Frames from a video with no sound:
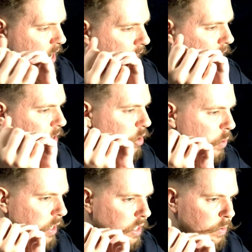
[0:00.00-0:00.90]
I had
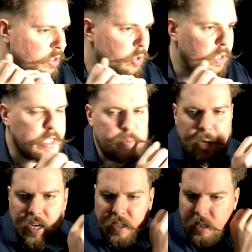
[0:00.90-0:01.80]
no idea what to
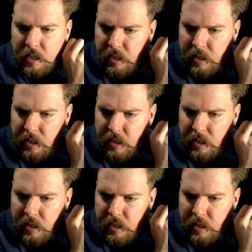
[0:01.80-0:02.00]
expect